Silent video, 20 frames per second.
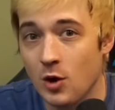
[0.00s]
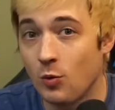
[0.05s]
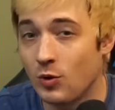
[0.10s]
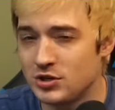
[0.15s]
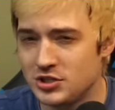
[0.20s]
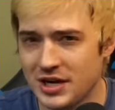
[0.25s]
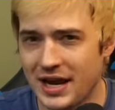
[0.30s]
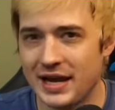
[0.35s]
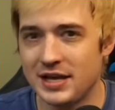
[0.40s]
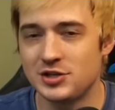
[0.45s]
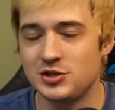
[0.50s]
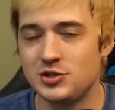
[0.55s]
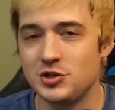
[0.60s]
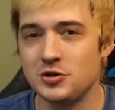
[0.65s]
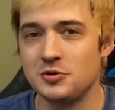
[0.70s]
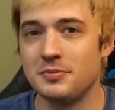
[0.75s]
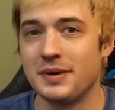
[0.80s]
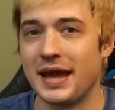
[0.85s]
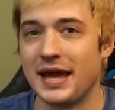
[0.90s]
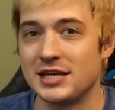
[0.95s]
which I
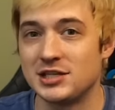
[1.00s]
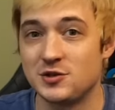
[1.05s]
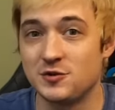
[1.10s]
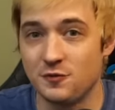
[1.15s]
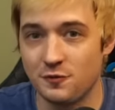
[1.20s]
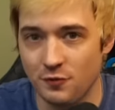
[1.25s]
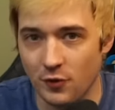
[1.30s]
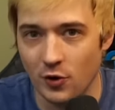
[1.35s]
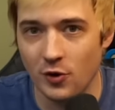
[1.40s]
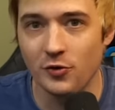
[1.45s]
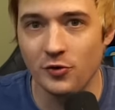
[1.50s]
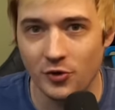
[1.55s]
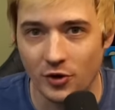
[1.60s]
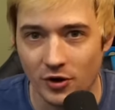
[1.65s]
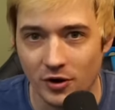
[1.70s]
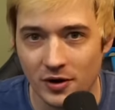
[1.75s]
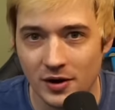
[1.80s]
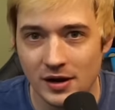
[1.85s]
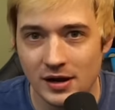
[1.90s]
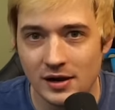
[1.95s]
assume is
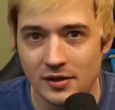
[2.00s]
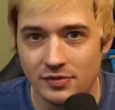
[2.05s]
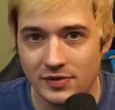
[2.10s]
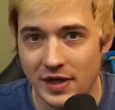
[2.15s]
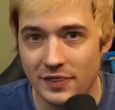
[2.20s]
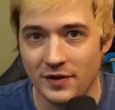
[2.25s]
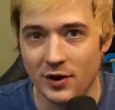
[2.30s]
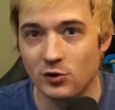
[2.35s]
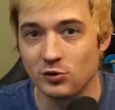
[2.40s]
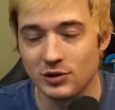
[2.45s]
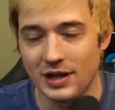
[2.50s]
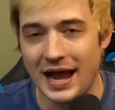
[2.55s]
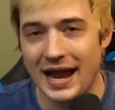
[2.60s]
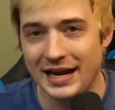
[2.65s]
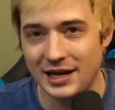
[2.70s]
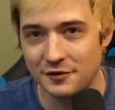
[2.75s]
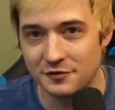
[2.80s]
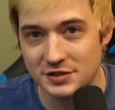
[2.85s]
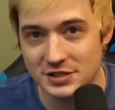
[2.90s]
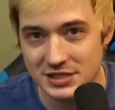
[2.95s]
further than their
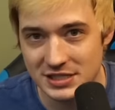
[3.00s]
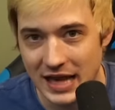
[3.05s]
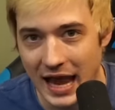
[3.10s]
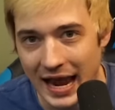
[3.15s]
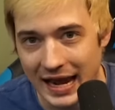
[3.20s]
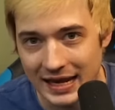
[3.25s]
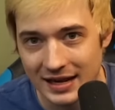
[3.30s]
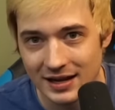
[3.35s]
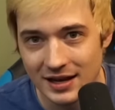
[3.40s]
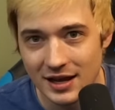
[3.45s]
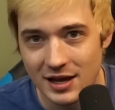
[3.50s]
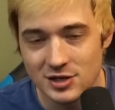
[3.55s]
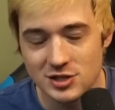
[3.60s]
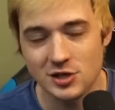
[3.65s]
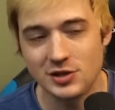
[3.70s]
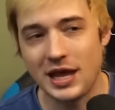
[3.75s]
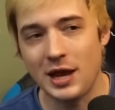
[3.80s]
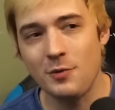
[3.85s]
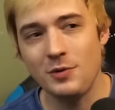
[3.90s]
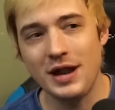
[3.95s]
line of sight. So
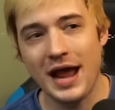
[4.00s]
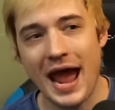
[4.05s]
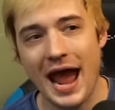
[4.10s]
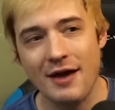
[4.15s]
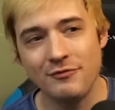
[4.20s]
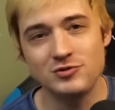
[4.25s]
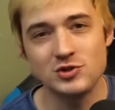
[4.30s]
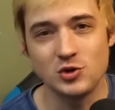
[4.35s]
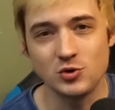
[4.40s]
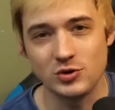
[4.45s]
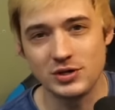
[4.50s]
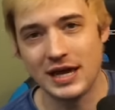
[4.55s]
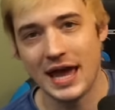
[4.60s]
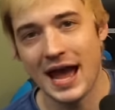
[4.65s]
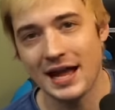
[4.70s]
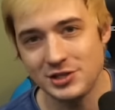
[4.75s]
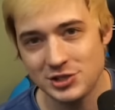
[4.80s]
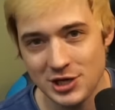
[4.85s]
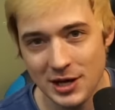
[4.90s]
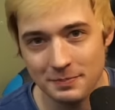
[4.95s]
they would have to
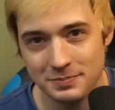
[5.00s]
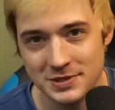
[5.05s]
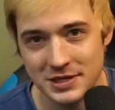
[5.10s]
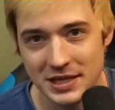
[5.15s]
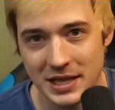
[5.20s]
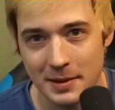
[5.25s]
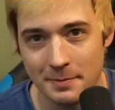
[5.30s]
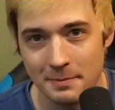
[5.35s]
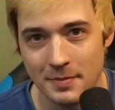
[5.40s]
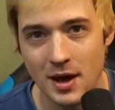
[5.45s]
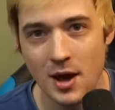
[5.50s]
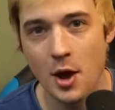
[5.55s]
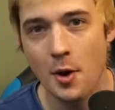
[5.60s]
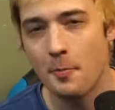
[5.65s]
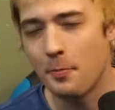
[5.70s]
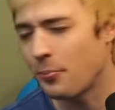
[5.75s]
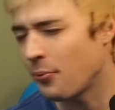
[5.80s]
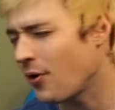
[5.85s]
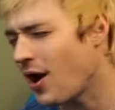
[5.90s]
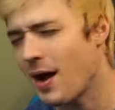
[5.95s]
catch up to them
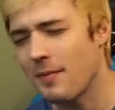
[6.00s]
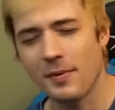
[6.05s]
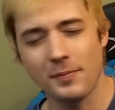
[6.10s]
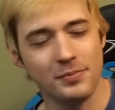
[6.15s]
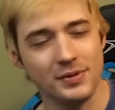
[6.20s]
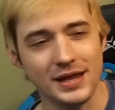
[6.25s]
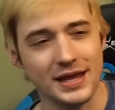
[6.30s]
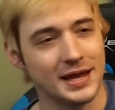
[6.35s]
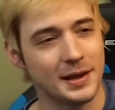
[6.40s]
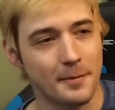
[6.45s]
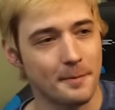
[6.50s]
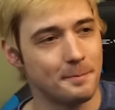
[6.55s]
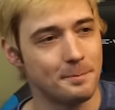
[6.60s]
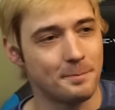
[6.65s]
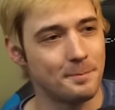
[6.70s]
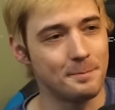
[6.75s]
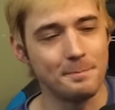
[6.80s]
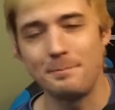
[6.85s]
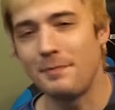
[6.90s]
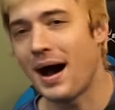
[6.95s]
probably
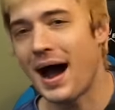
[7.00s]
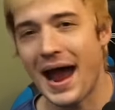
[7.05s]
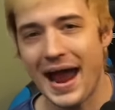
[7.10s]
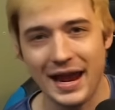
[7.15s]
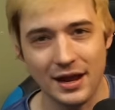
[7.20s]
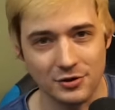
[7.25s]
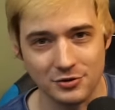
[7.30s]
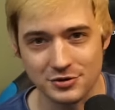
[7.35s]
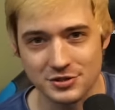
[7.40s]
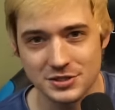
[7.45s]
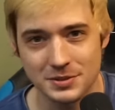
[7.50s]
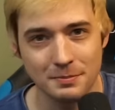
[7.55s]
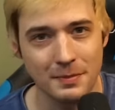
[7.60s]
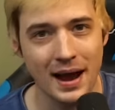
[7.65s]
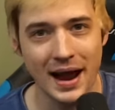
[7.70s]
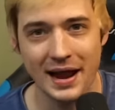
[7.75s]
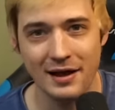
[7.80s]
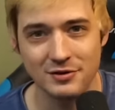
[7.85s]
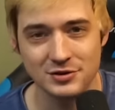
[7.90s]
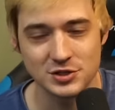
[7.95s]
miles
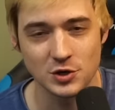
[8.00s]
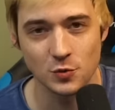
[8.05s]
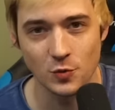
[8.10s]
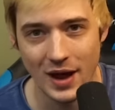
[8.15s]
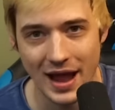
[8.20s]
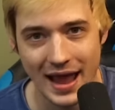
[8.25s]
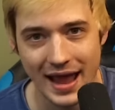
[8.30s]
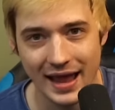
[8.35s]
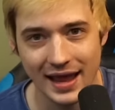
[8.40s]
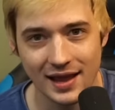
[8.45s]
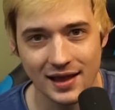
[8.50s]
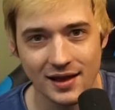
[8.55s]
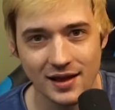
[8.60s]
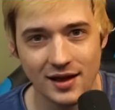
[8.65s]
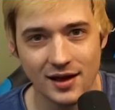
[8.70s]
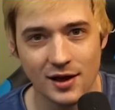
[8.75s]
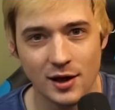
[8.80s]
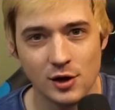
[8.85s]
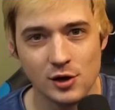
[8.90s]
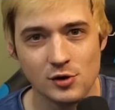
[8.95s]
away
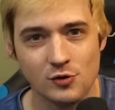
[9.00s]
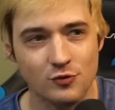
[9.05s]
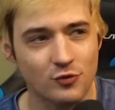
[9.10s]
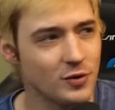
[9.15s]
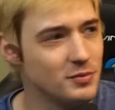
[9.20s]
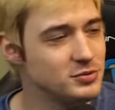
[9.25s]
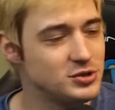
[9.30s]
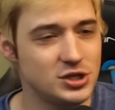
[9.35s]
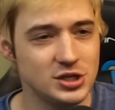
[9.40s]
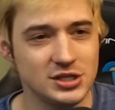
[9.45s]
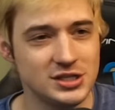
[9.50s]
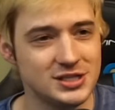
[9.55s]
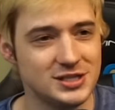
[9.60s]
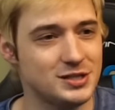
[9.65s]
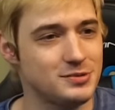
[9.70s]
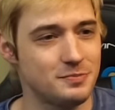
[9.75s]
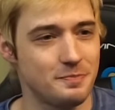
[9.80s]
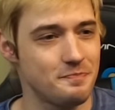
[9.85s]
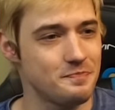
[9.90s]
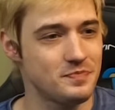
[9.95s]
from just
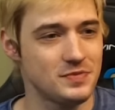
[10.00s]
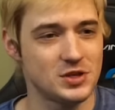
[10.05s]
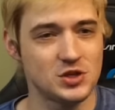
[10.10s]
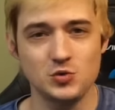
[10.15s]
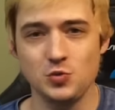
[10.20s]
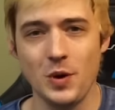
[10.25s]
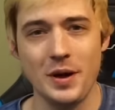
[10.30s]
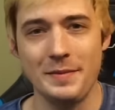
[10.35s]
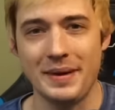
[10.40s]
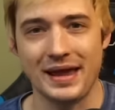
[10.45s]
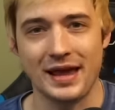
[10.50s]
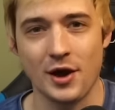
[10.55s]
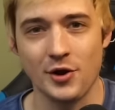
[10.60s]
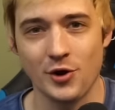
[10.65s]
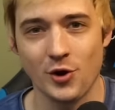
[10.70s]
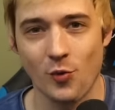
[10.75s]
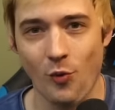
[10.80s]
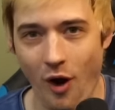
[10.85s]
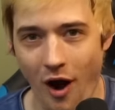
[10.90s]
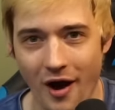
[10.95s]
swimming
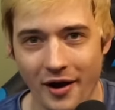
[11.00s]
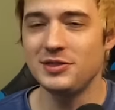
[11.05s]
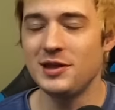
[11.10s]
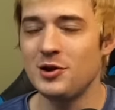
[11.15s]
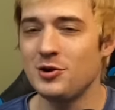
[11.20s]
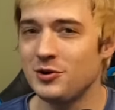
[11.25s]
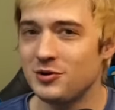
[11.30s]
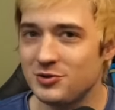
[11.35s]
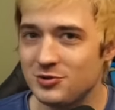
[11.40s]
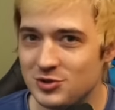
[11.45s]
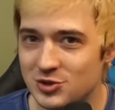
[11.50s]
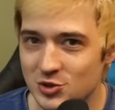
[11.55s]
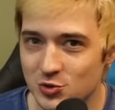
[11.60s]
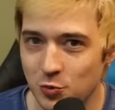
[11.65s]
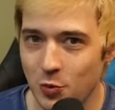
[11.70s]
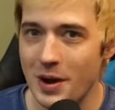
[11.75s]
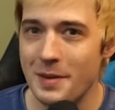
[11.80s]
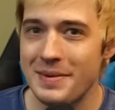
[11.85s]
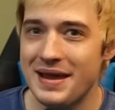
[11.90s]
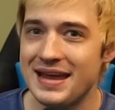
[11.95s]
underwater. They're
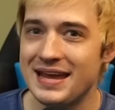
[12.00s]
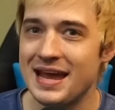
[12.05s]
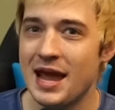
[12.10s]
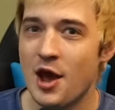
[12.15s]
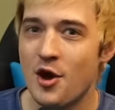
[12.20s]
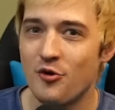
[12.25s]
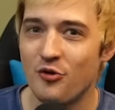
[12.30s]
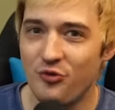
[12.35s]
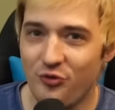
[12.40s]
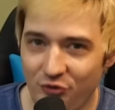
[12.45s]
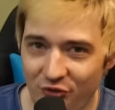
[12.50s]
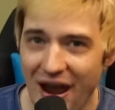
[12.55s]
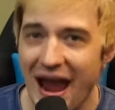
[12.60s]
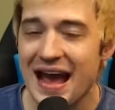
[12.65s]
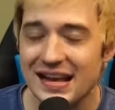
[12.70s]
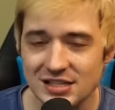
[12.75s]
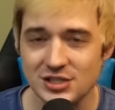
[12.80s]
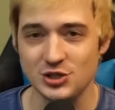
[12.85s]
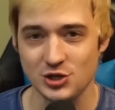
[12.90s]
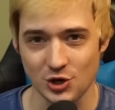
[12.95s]
swimming
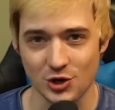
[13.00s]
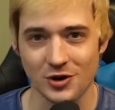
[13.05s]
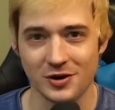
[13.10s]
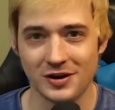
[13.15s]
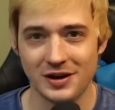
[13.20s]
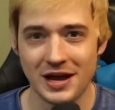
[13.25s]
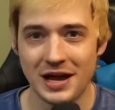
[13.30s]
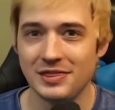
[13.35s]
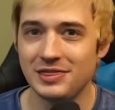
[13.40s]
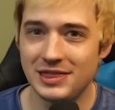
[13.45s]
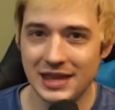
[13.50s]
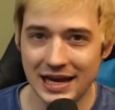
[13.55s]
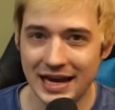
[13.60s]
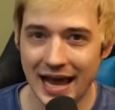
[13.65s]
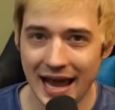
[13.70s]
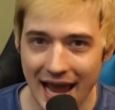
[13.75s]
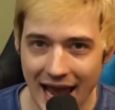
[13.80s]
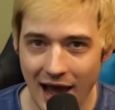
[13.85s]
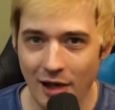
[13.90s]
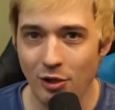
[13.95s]
faster than
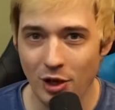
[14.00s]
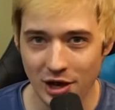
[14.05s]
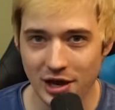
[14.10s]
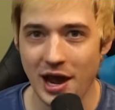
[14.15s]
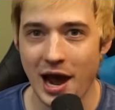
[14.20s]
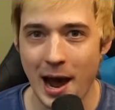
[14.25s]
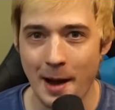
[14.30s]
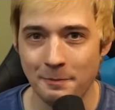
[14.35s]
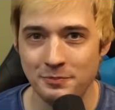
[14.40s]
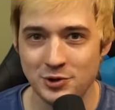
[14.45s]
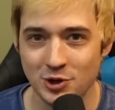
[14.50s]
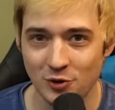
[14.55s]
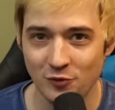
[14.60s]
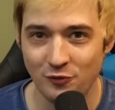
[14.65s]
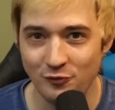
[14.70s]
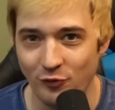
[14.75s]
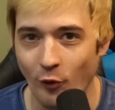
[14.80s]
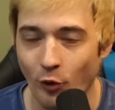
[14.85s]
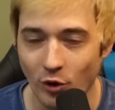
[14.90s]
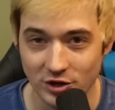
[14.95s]
a helicopter,
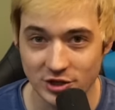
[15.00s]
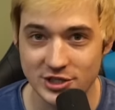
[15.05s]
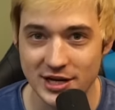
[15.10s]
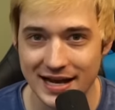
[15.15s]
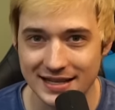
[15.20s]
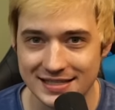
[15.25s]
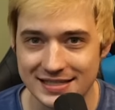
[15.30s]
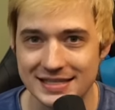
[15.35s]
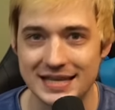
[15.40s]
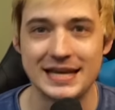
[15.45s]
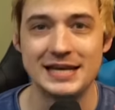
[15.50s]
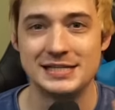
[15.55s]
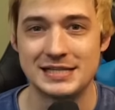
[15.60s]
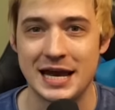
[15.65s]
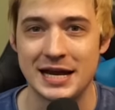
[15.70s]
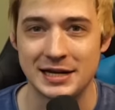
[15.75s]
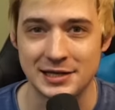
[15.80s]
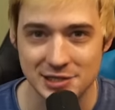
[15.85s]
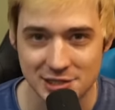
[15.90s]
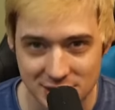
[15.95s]
4 jet skis,
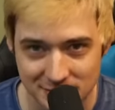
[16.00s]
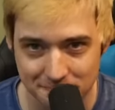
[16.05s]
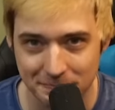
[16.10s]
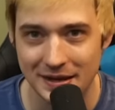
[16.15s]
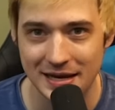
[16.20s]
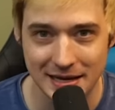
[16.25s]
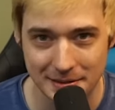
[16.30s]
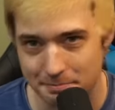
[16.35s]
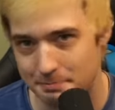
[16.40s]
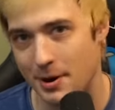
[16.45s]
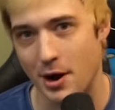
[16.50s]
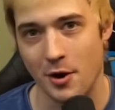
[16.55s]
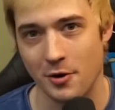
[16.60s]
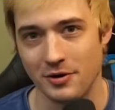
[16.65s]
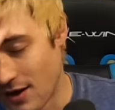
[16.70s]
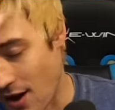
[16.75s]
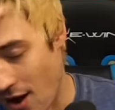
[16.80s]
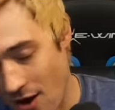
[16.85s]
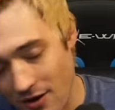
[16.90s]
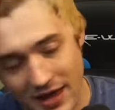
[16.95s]
and a
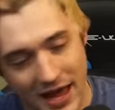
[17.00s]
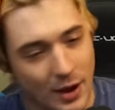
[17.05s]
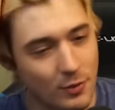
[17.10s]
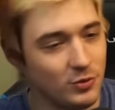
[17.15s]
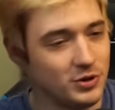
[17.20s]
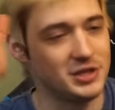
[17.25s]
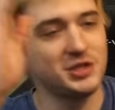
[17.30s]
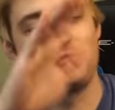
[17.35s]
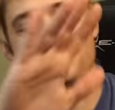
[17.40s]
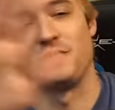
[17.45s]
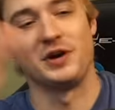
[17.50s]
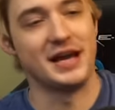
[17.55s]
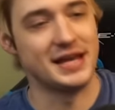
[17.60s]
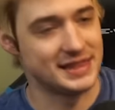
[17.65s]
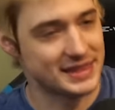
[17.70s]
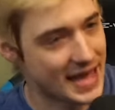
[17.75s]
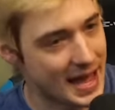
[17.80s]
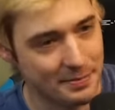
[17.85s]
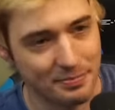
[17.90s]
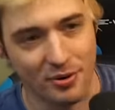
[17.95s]
speedboat. Okay, we'll just
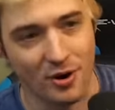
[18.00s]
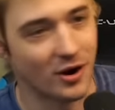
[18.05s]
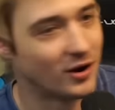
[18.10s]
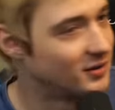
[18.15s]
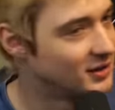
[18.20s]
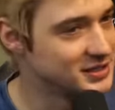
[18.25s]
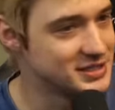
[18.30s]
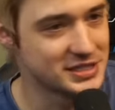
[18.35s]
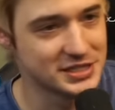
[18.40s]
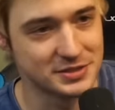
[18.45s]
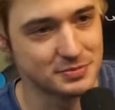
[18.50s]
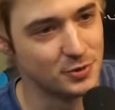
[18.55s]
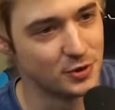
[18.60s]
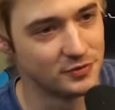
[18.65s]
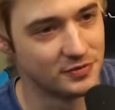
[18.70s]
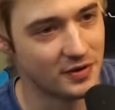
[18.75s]
forget that part. Let's just move